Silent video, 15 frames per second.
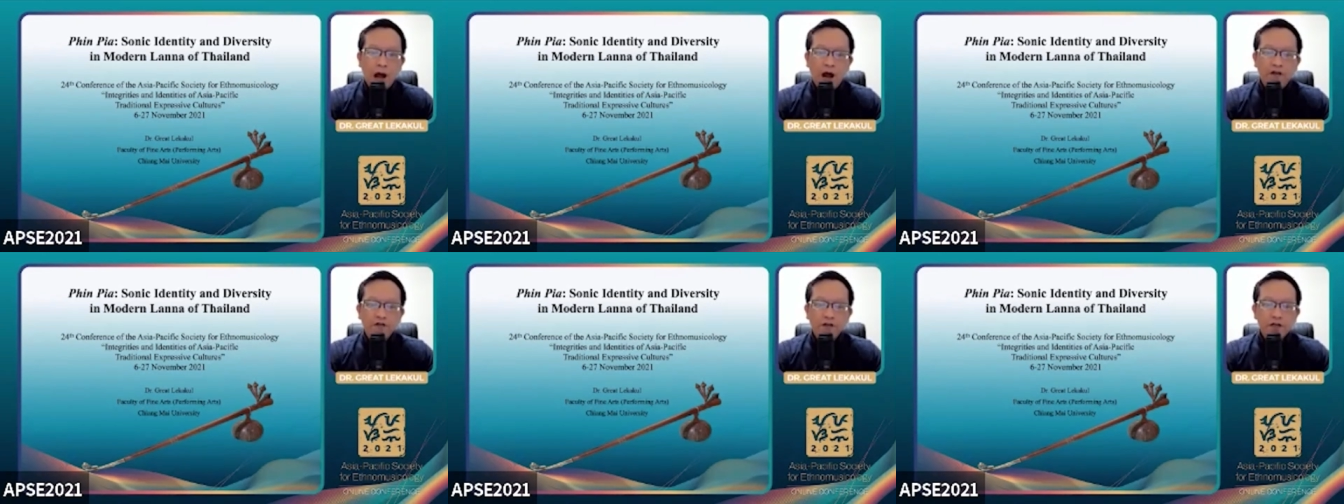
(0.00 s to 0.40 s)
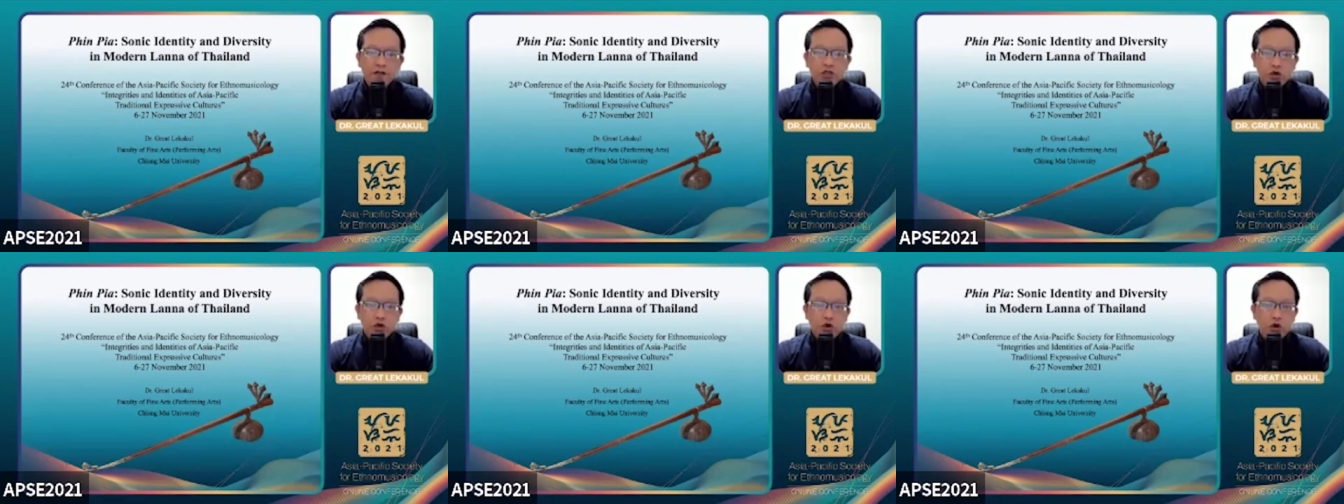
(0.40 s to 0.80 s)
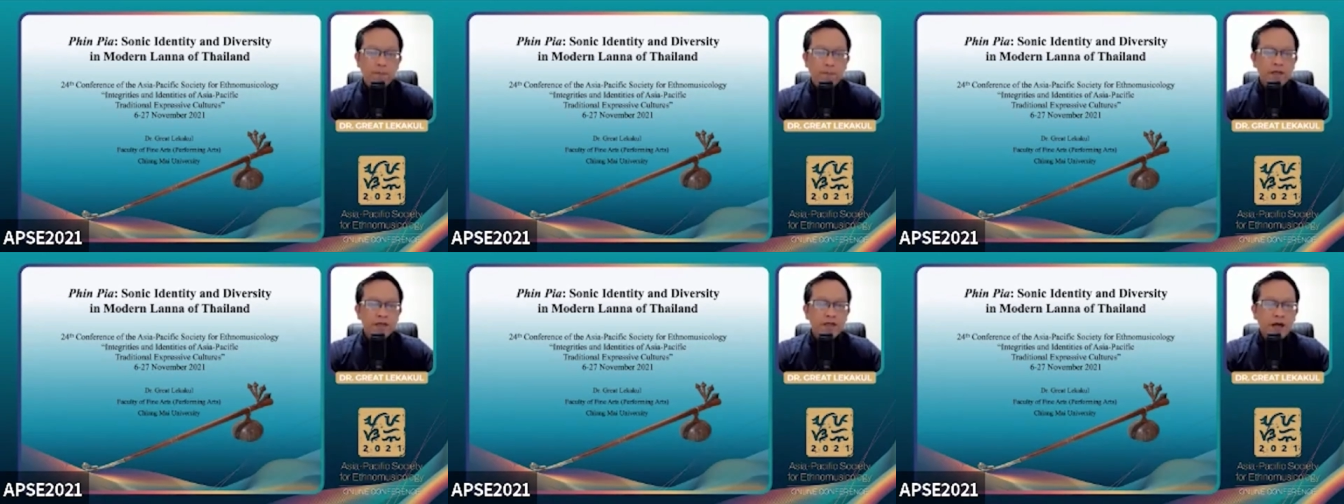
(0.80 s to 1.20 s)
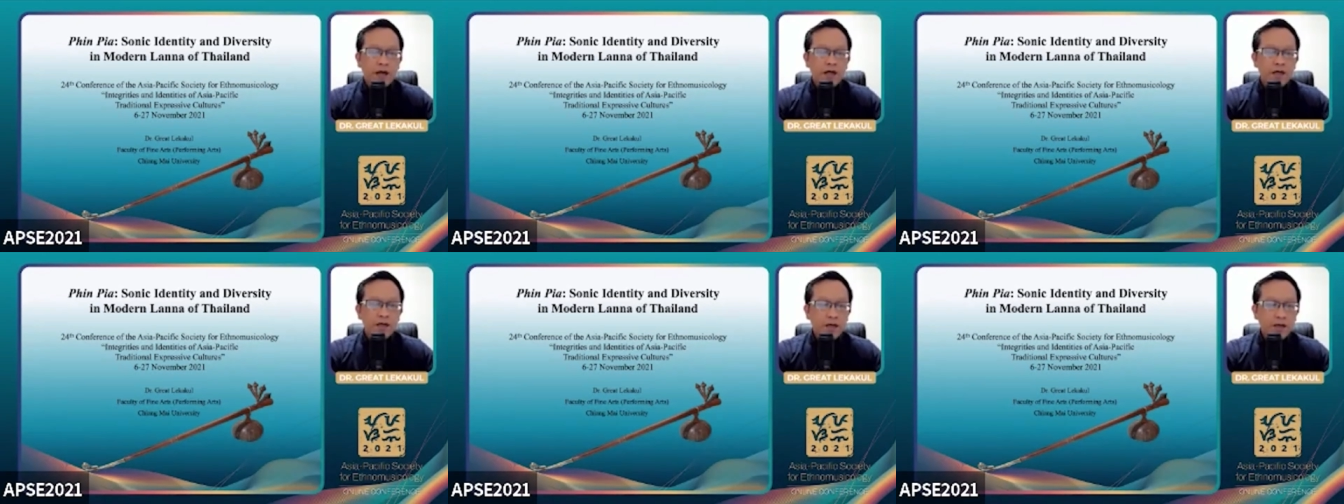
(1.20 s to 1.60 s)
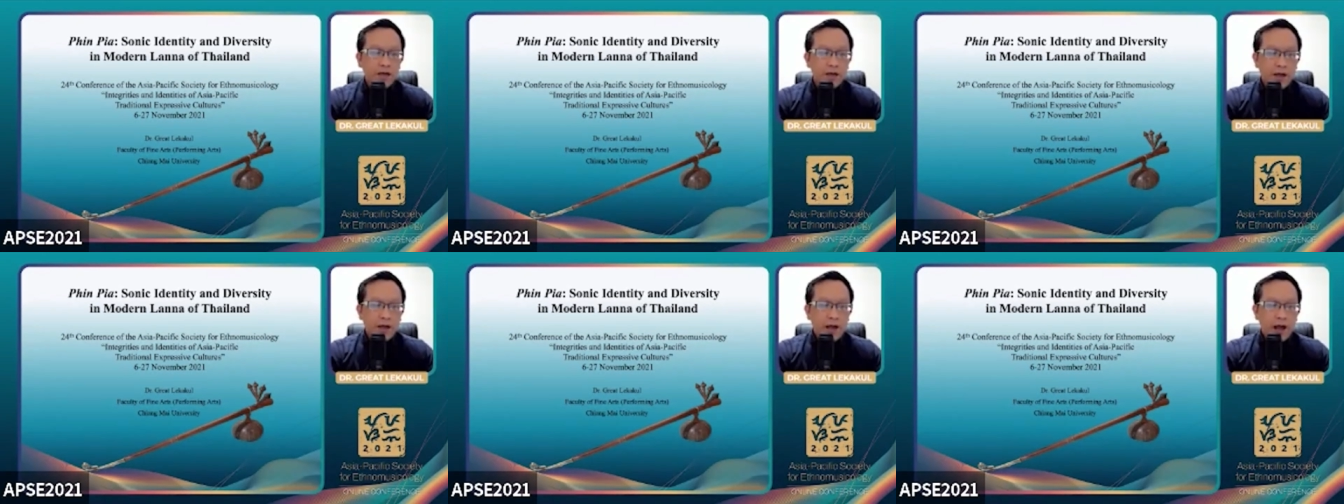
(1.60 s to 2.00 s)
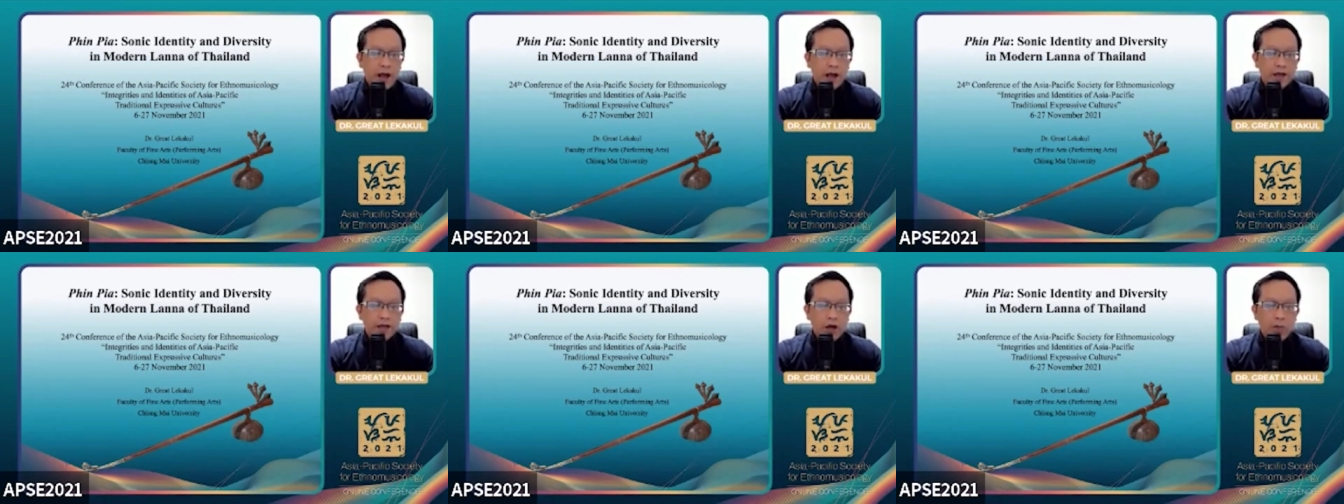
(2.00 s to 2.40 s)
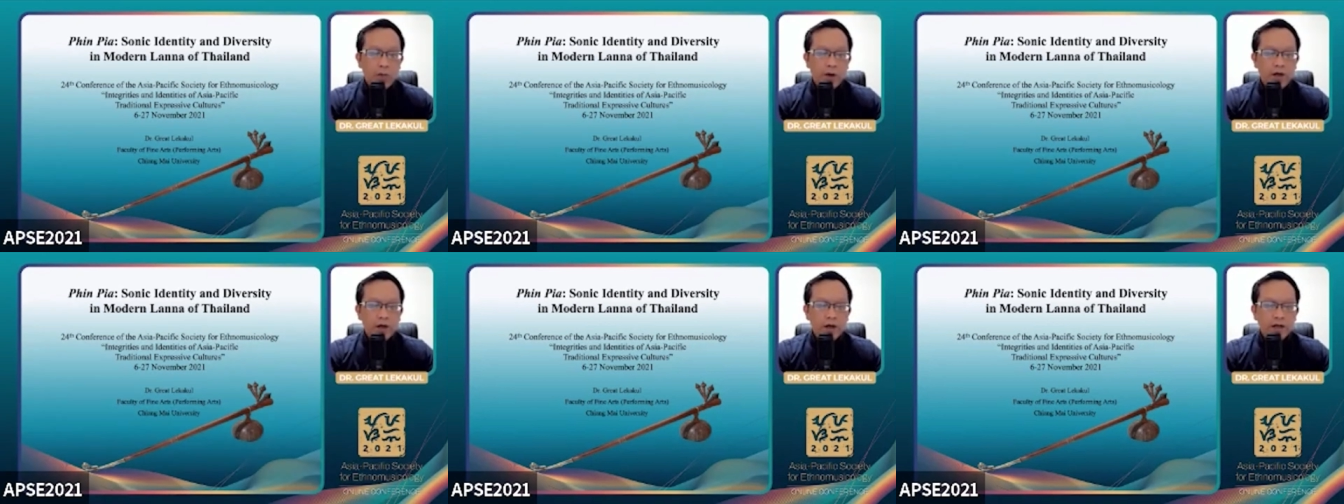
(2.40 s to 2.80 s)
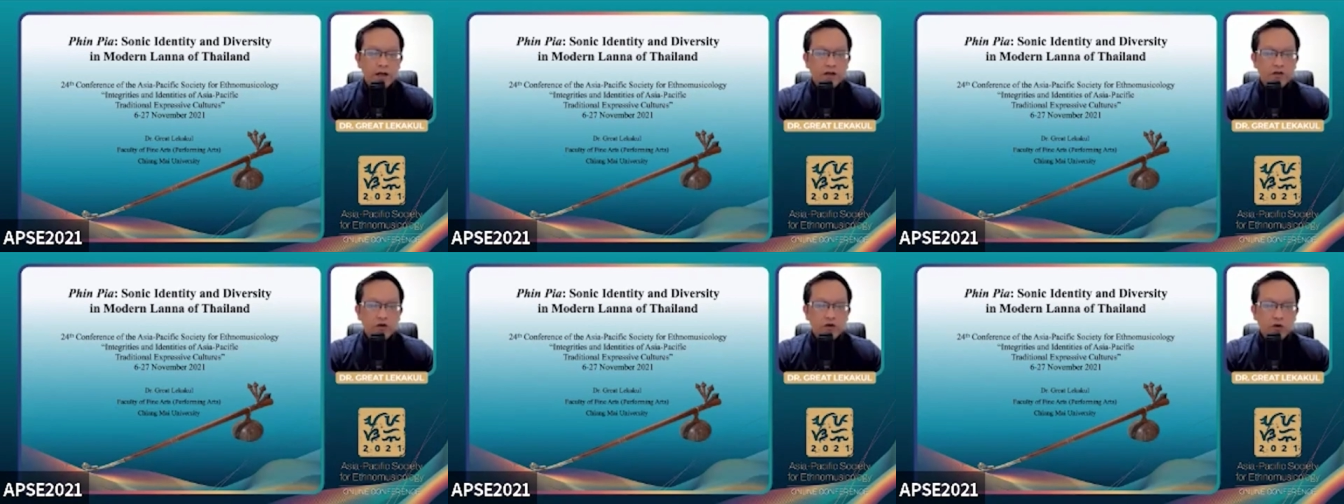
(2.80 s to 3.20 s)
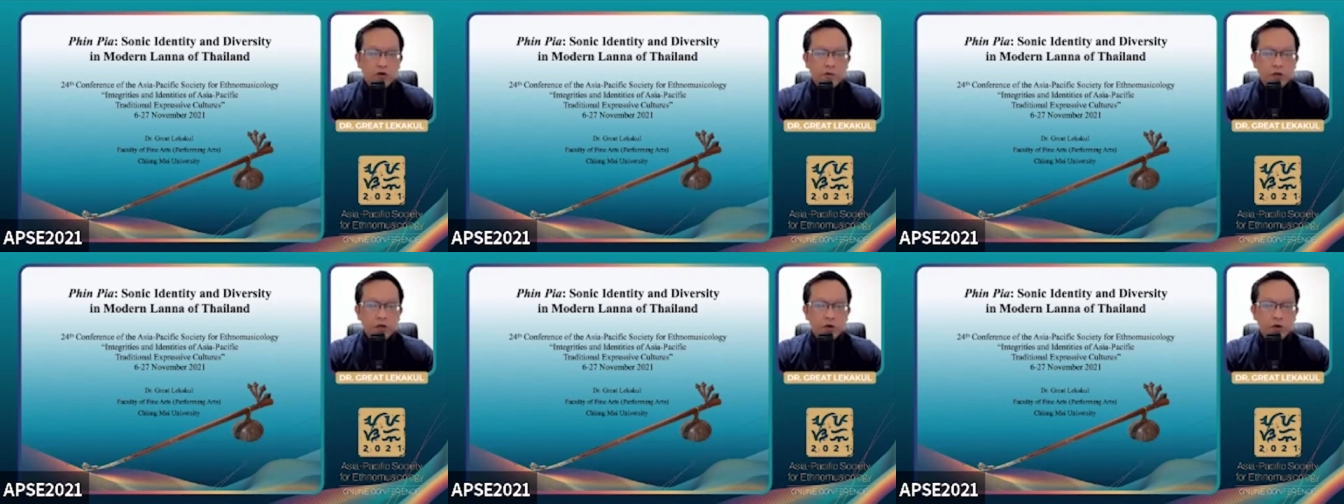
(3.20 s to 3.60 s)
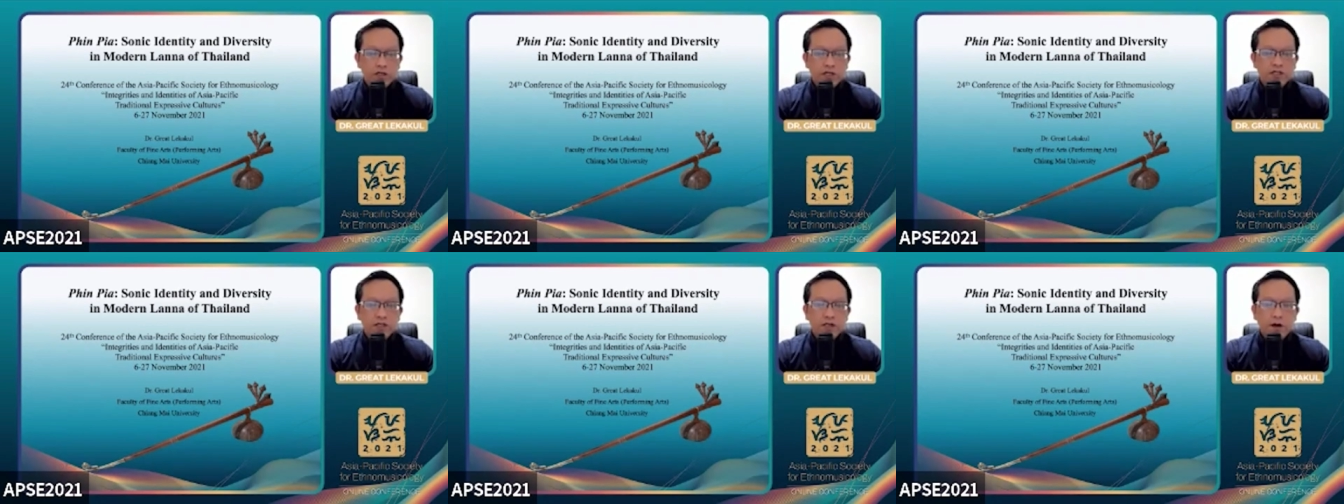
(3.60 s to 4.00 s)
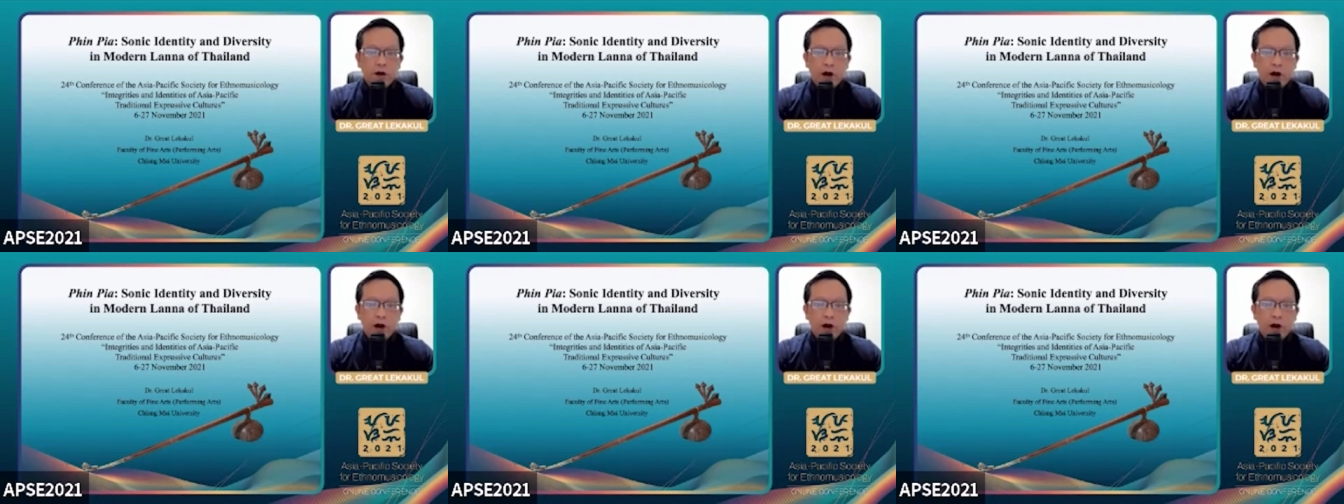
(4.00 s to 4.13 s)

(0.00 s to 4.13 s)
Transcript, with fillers: After Gerald P. Dyck, an American ethnomusicologist,